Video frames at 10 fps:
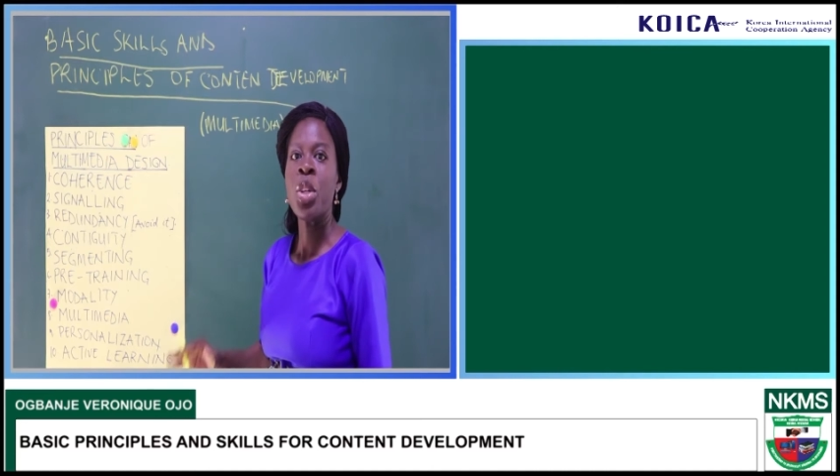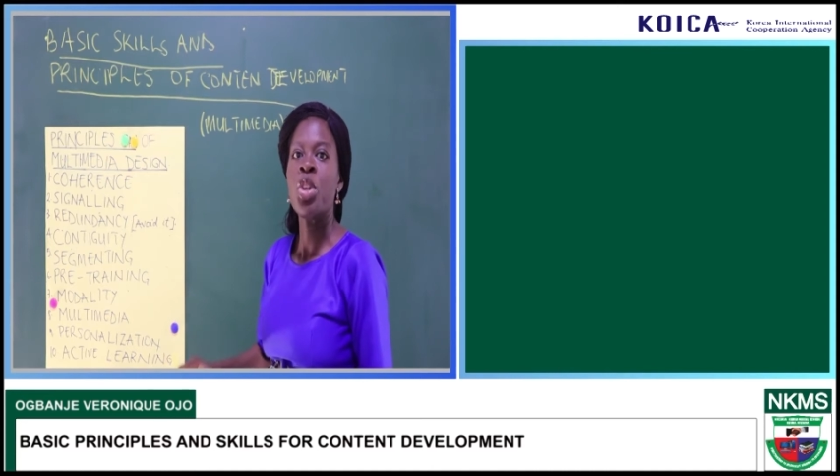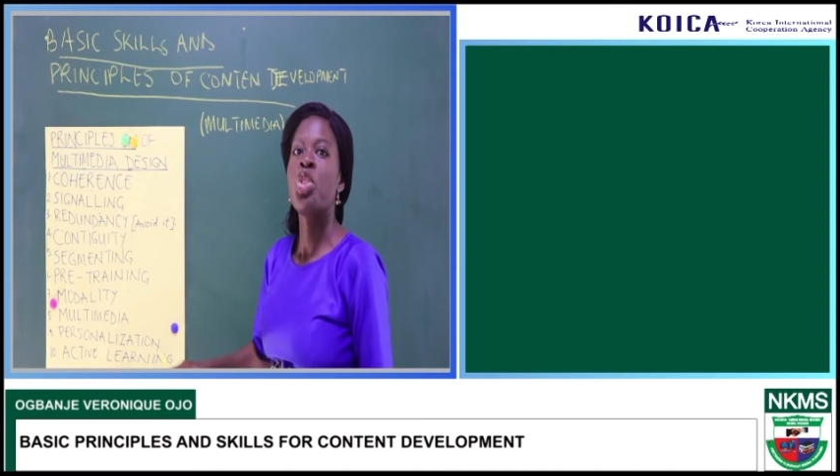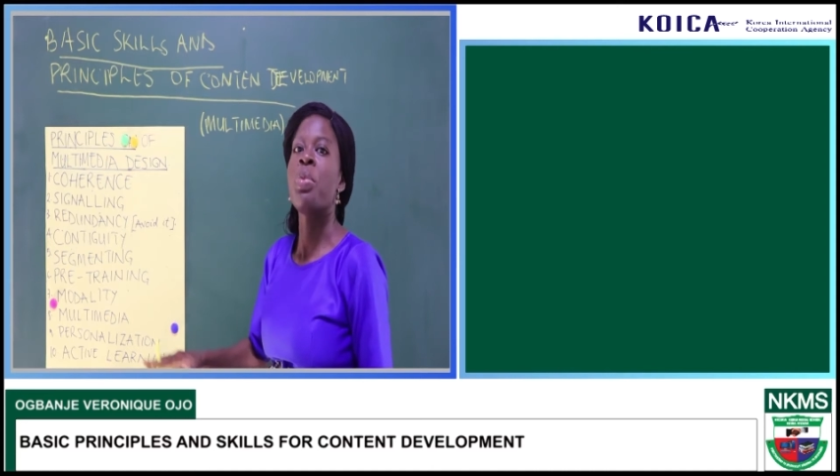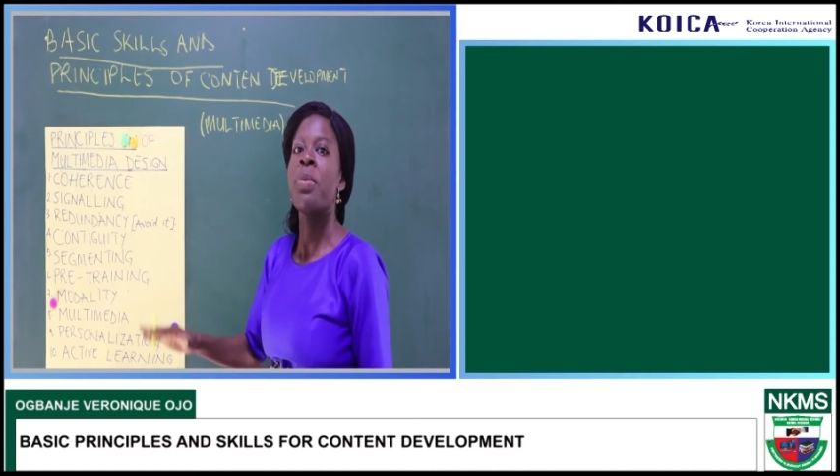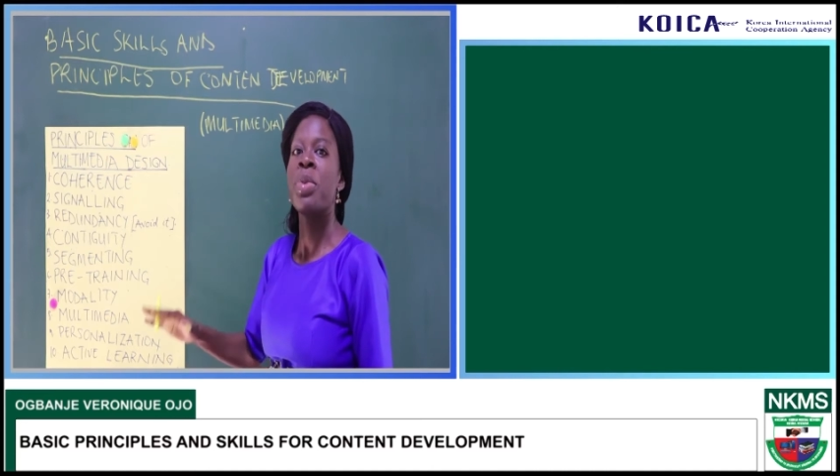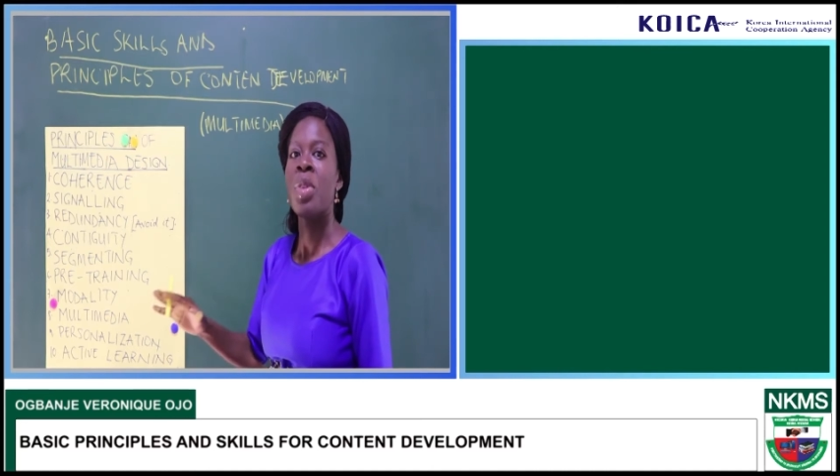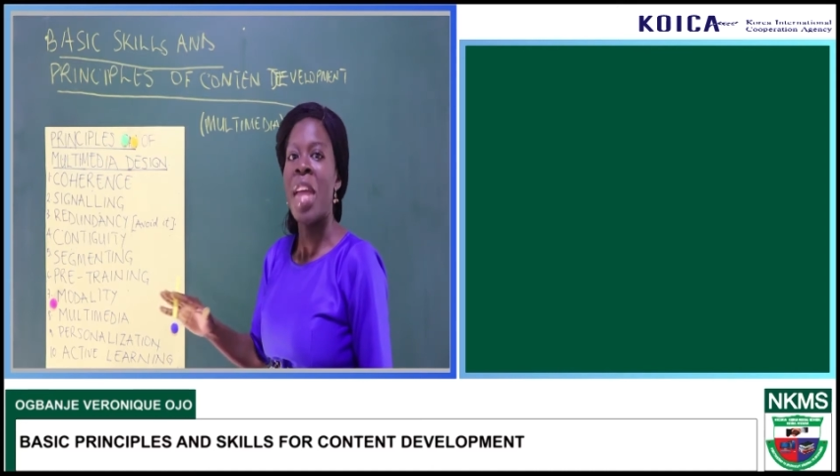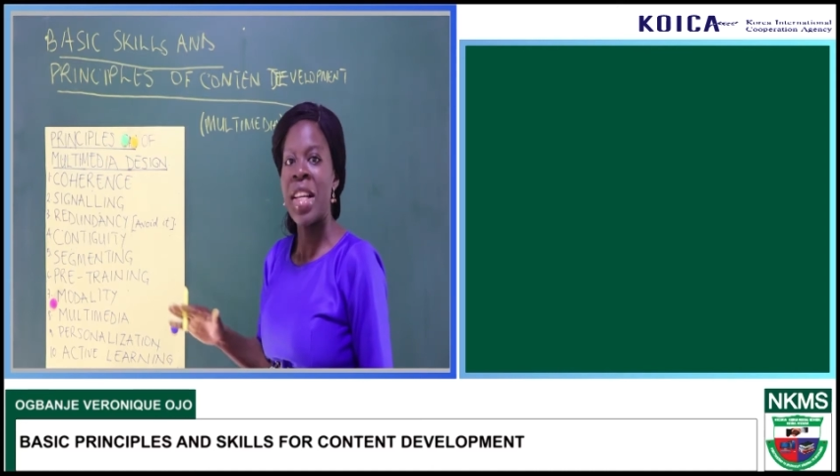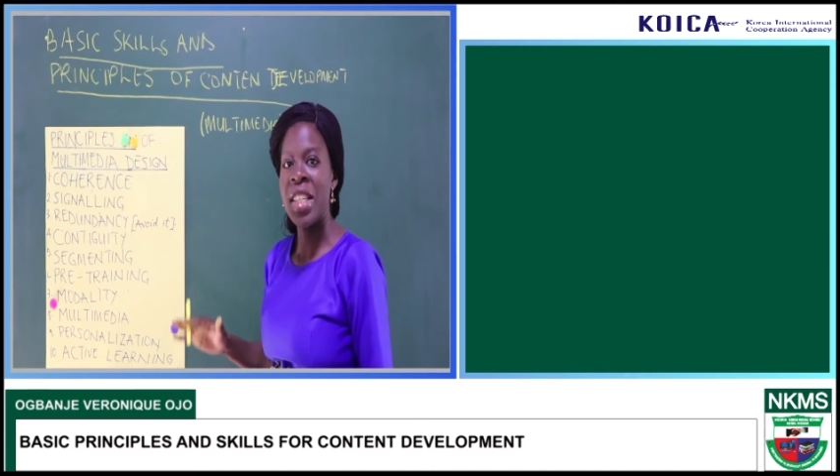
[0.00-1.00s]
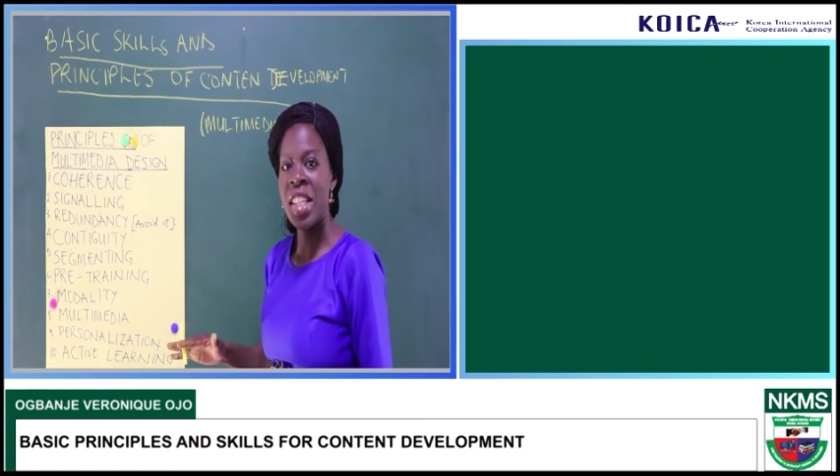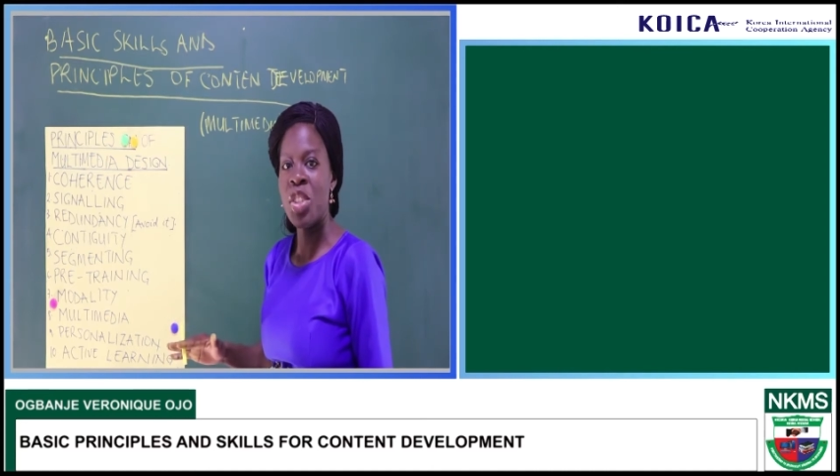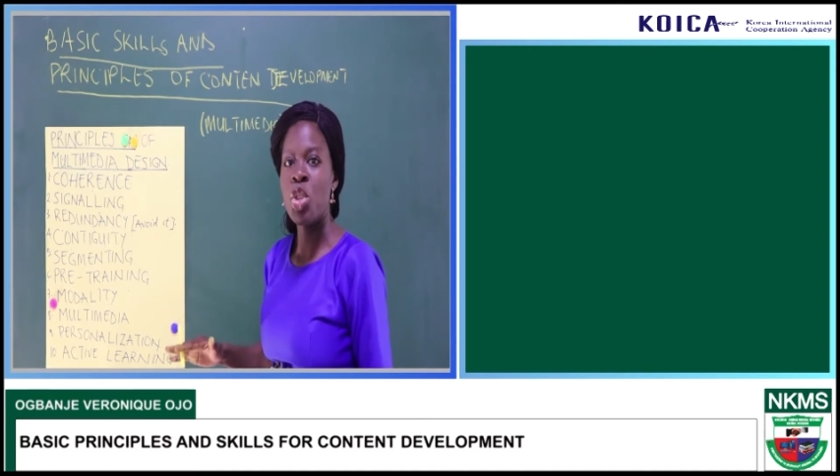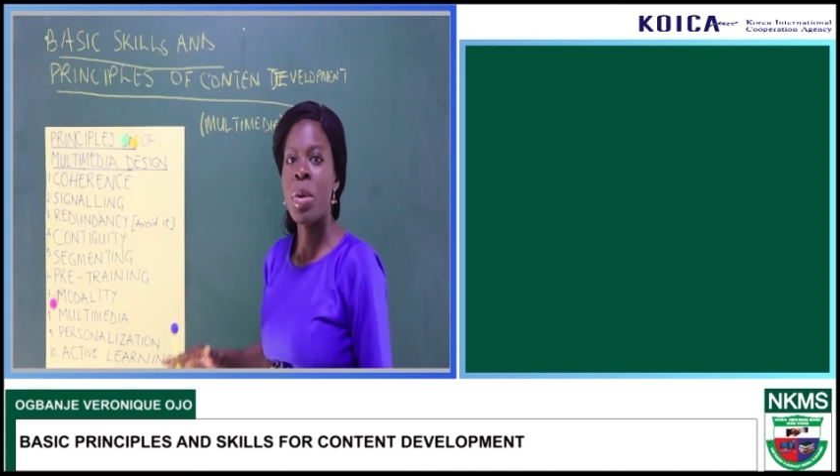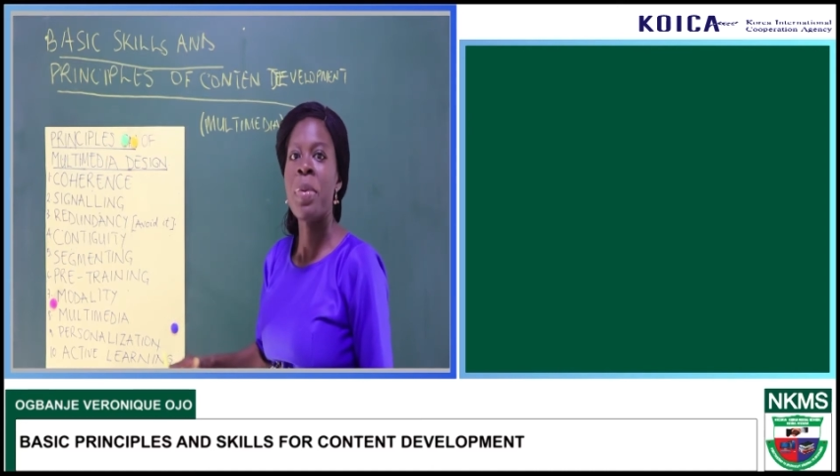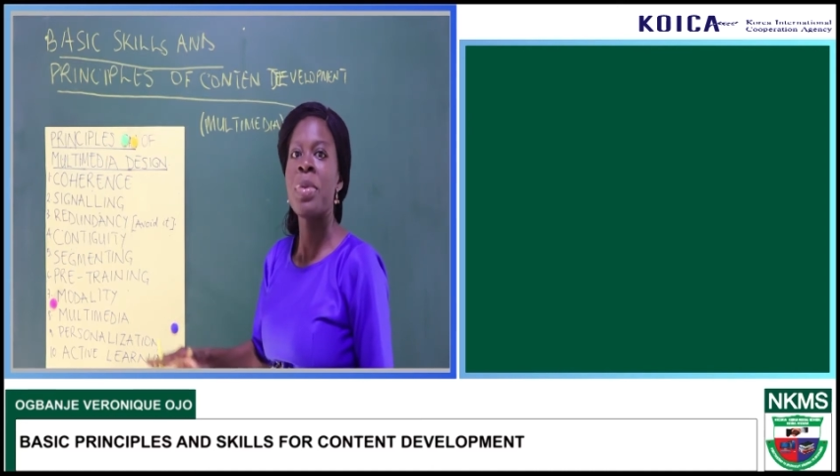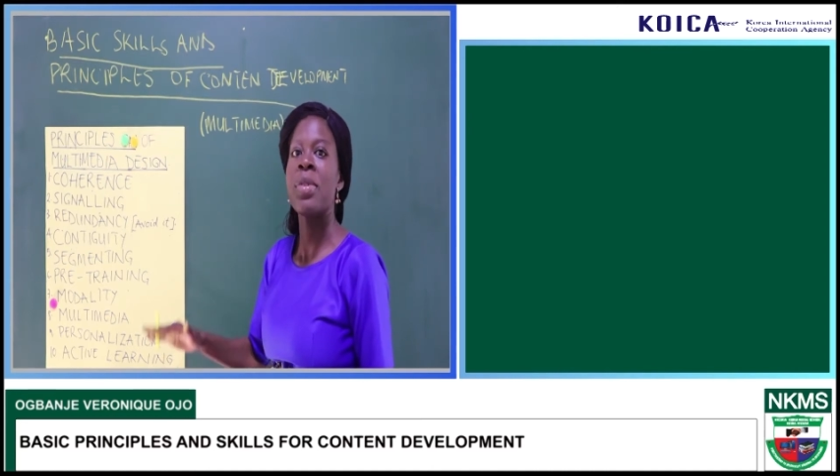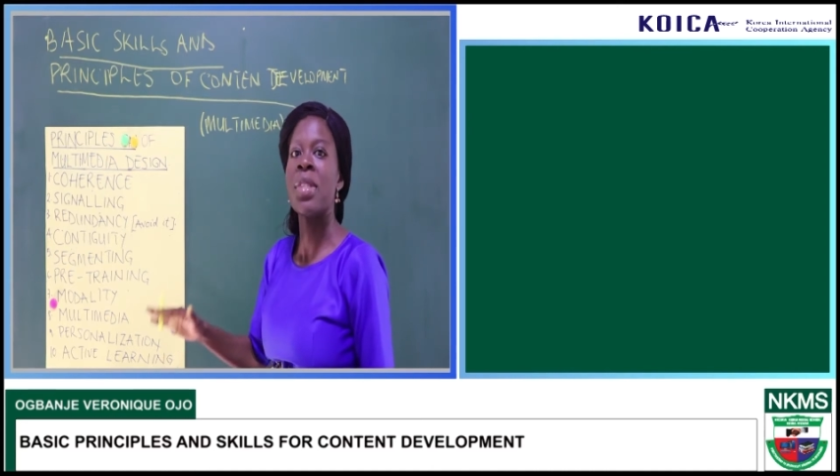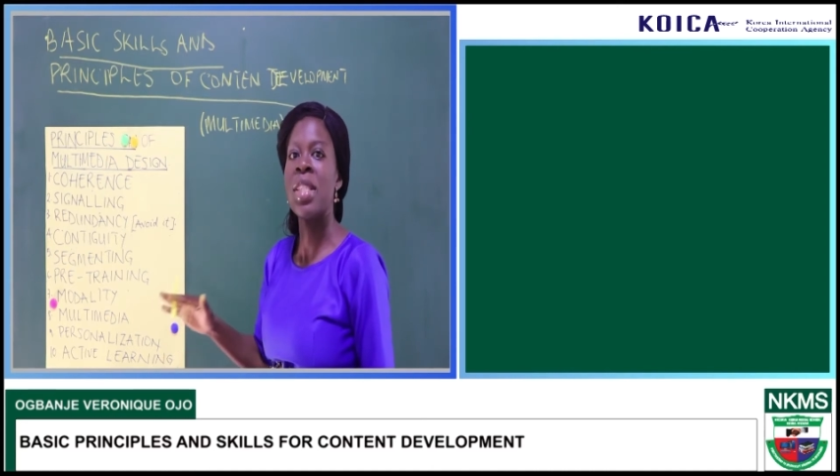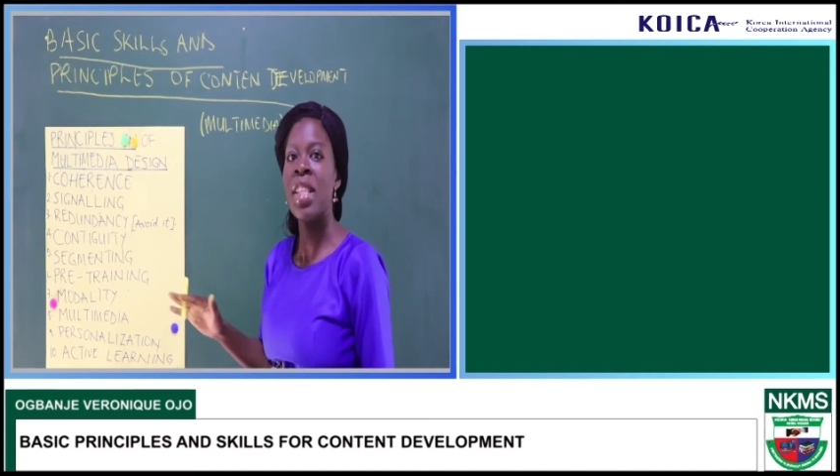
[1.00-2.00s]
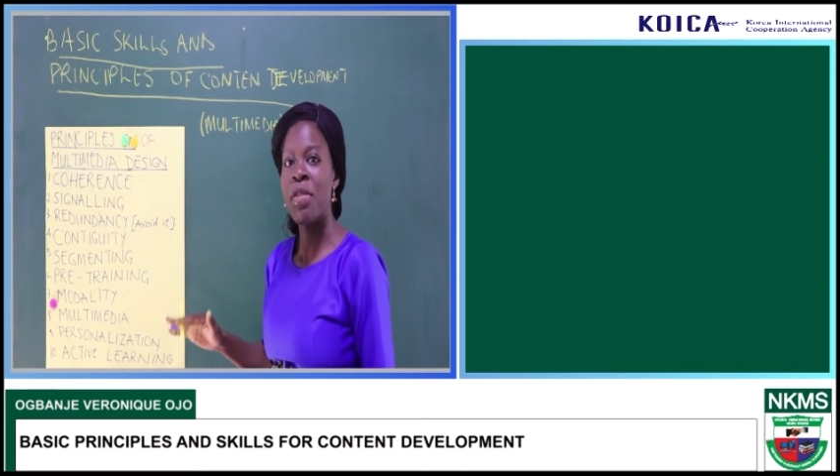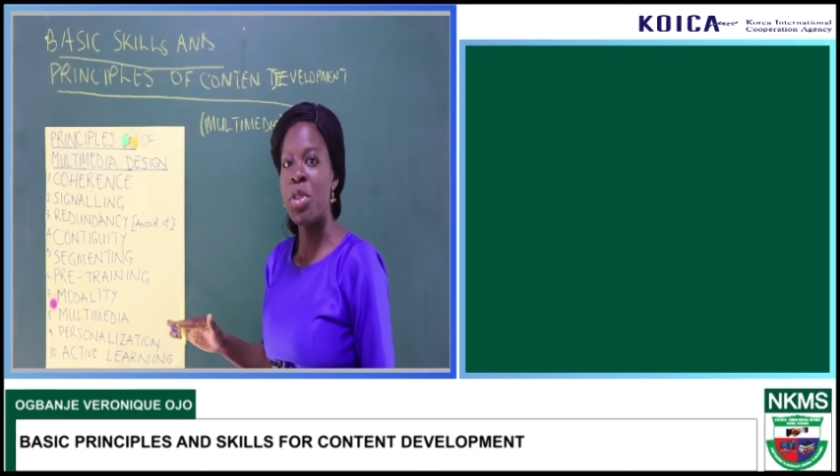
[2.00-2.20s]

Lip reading: you should be able to edit, you should be able to sieve,